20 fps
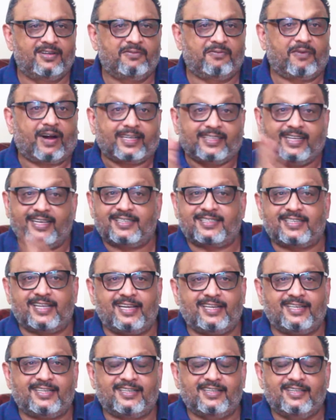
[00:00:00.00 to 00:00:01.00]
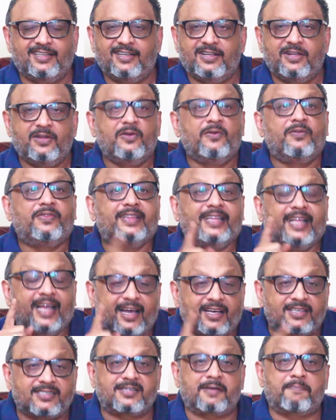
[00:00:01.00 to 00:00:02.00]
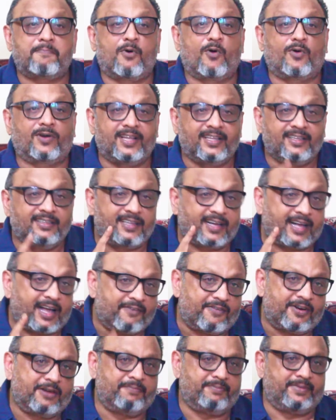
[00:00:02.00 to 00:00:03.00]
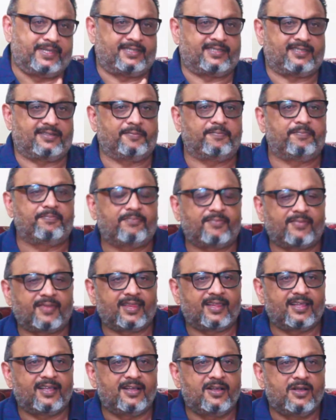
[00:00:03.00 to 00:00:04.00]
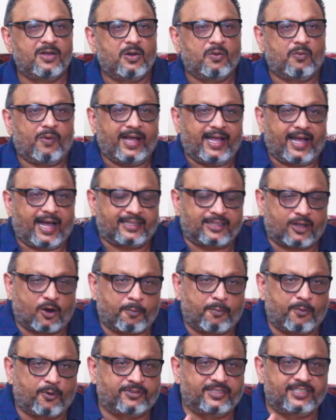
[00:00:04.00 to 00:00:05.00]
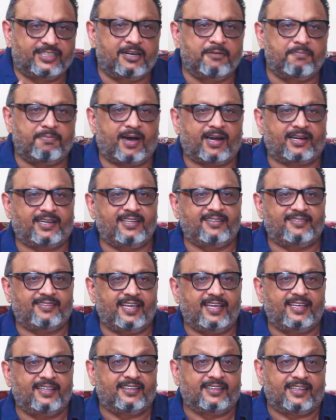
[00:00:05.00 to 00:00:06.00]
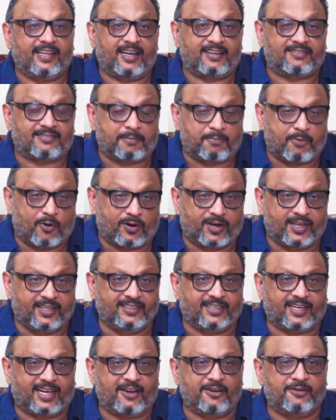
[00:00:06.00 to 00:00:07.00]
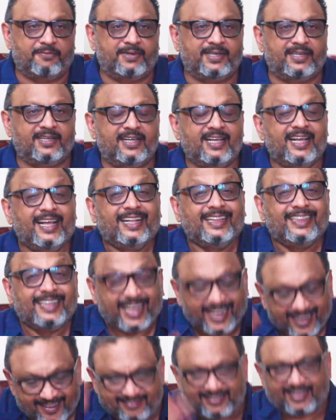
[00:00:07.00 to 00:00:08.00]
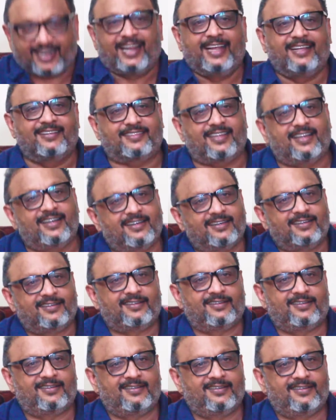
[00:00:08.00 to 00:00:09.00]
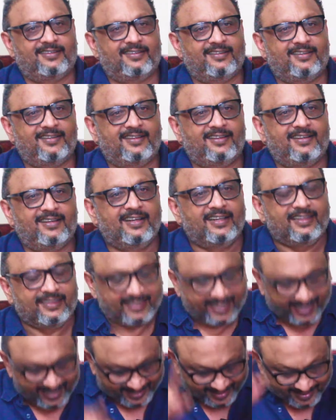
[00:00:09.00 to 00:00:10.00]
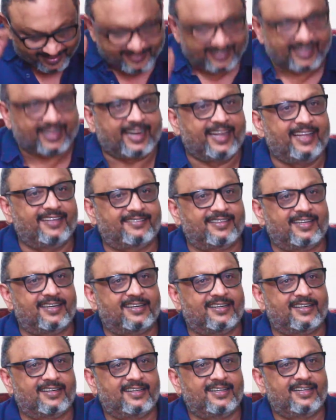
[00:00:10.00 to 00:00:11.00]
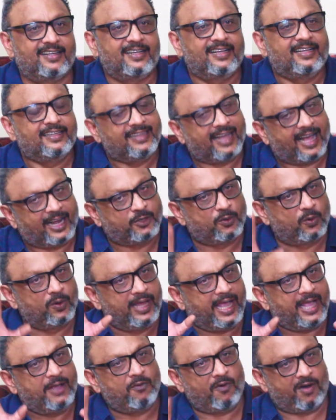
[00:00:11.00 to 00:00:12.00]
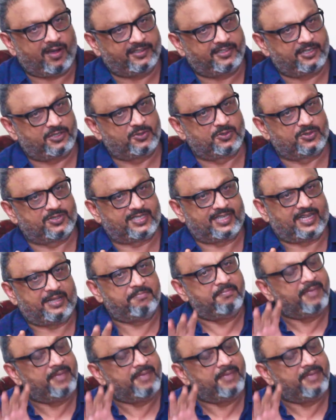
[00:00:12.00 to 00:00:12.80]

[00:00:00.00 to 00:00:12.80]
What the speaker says: What they said? They are supporting the government. Why other opposition parties saying they are supporting the government? There is a reason. There is a reason. That only I wanted to say.